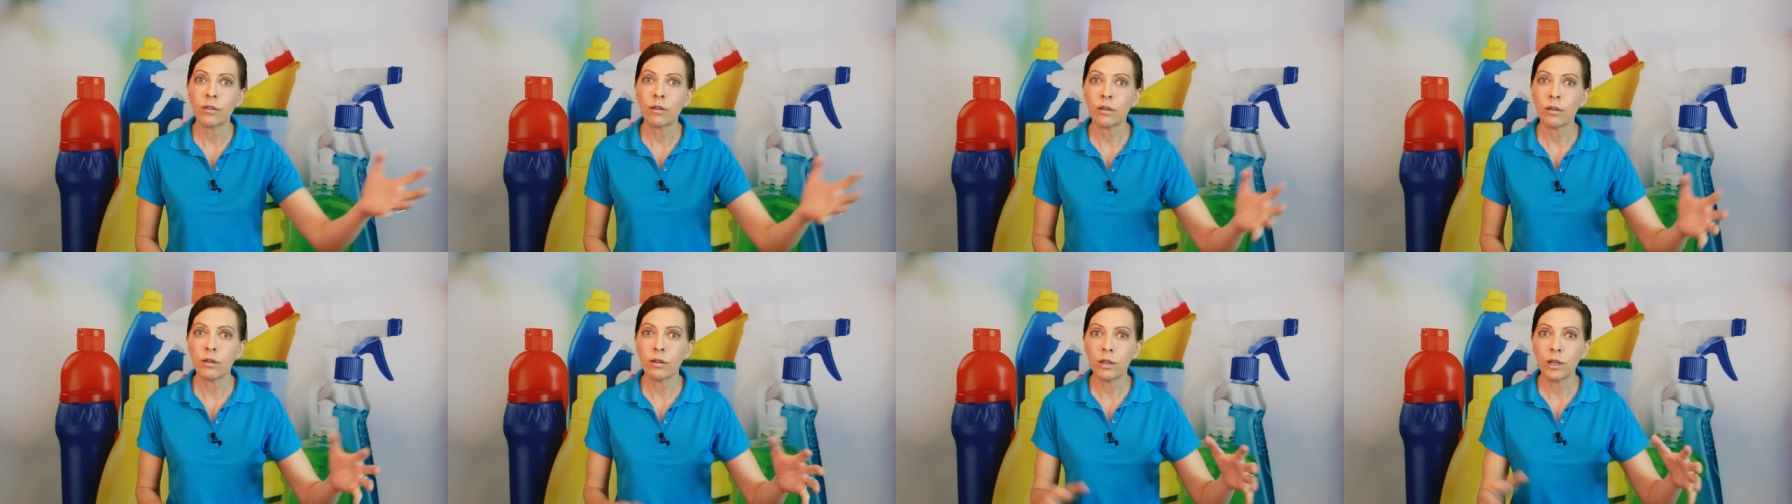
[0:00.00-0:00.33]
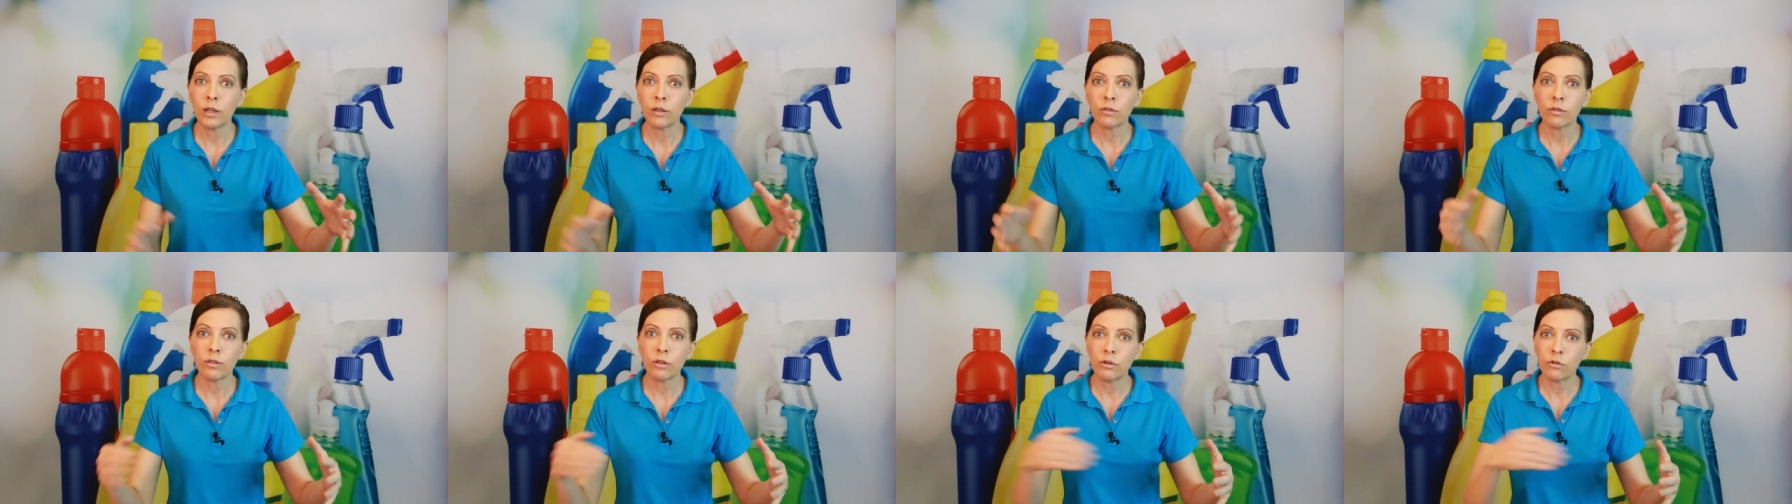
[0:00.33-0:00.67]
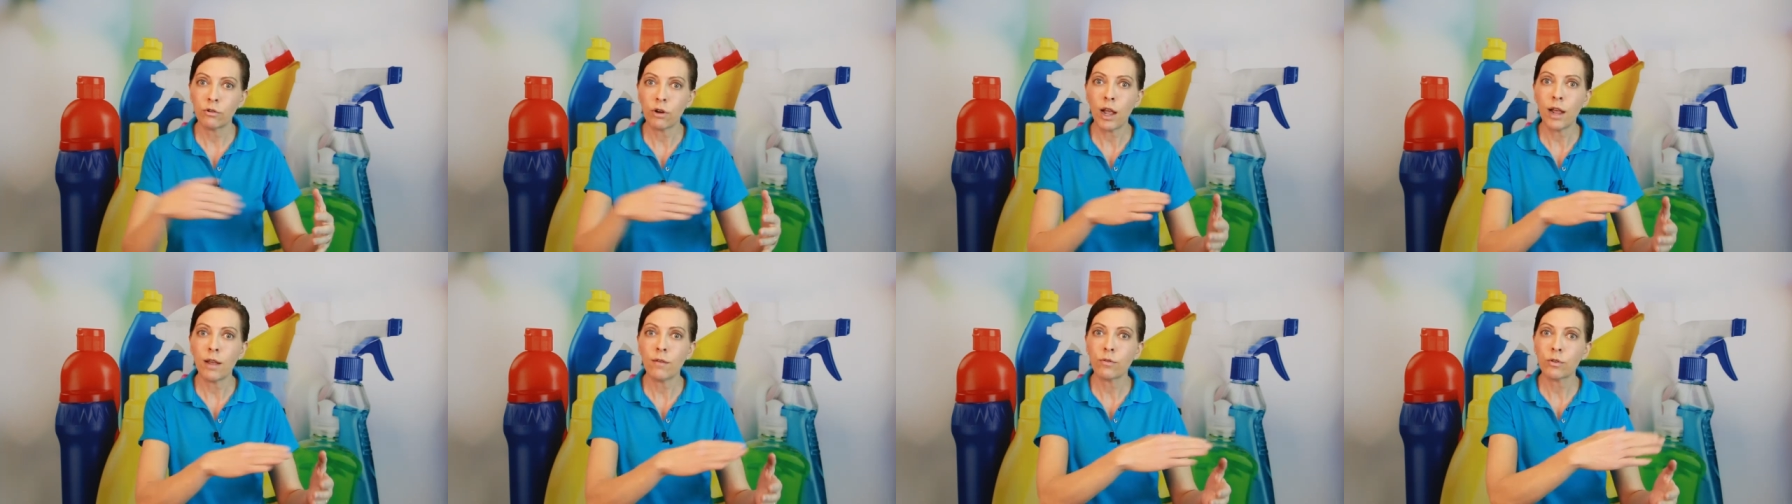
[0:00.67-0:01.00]
the at the
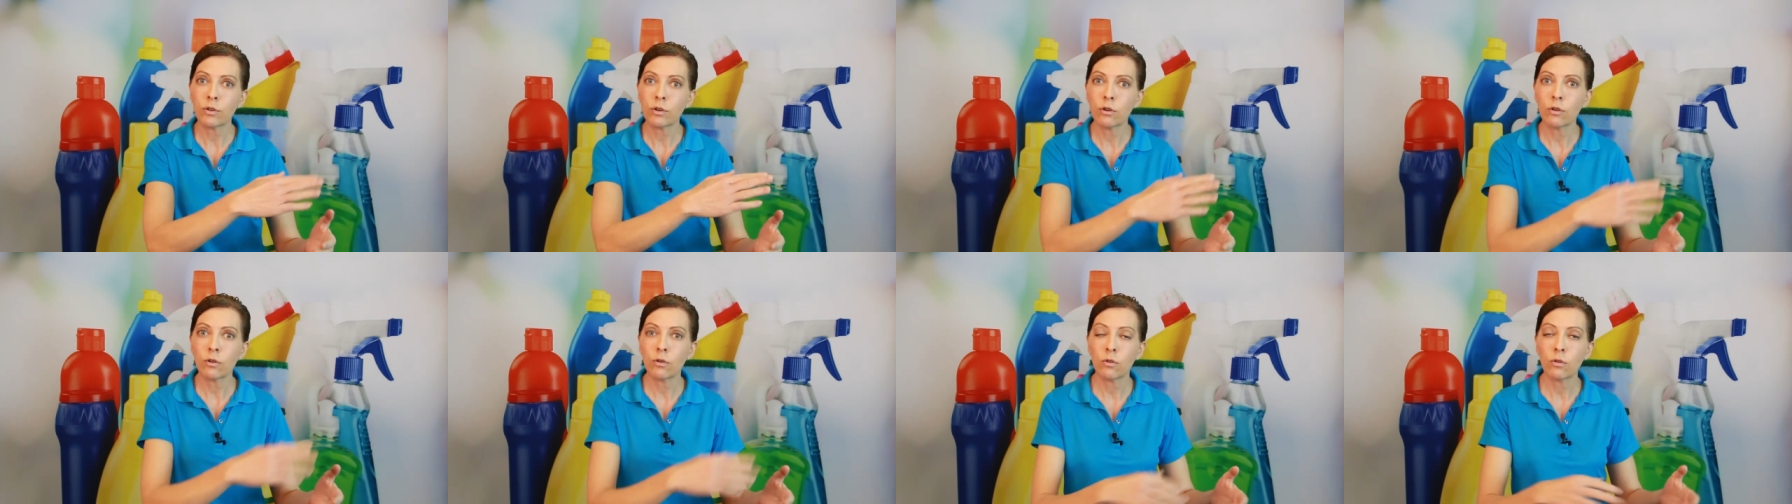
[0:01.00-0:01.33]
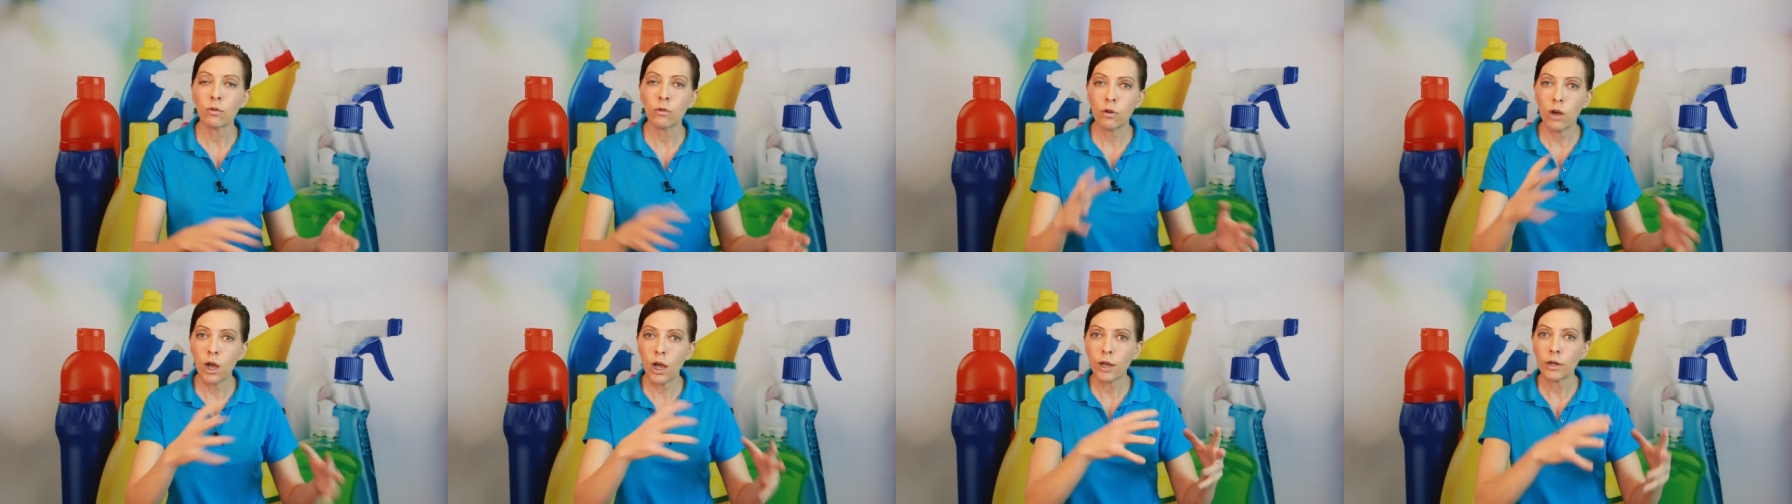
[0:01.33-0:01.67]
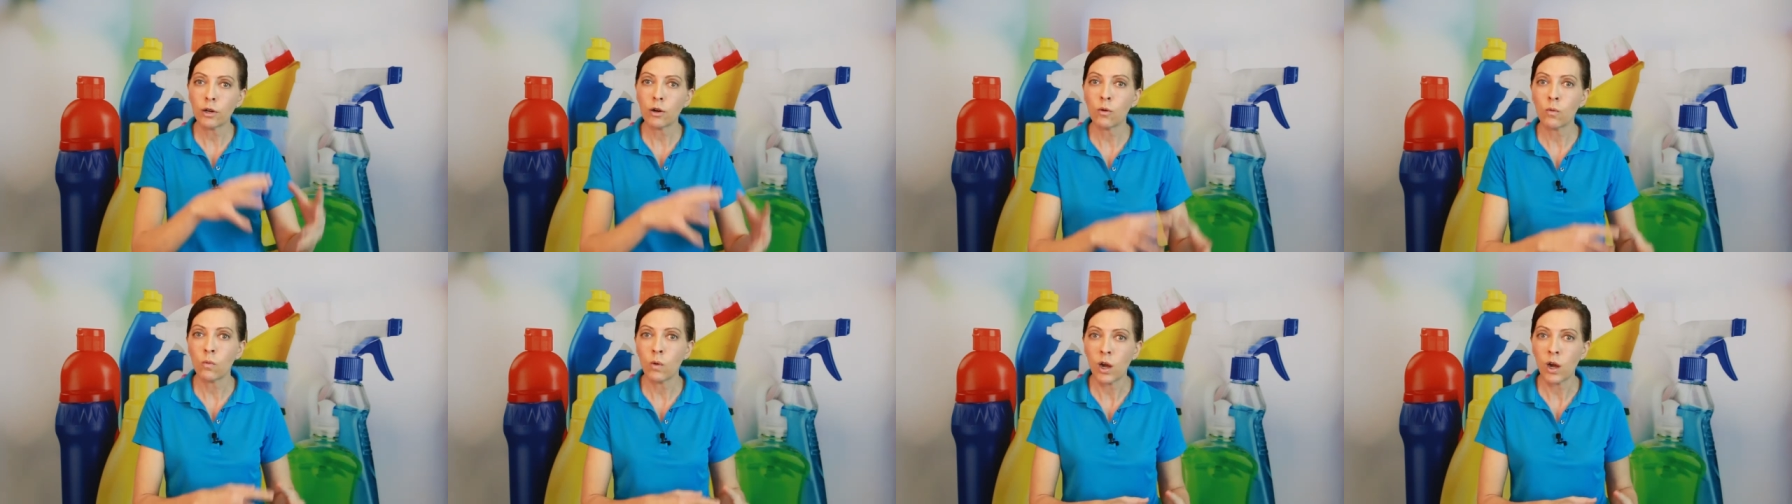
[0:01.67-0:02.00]
drive-through auto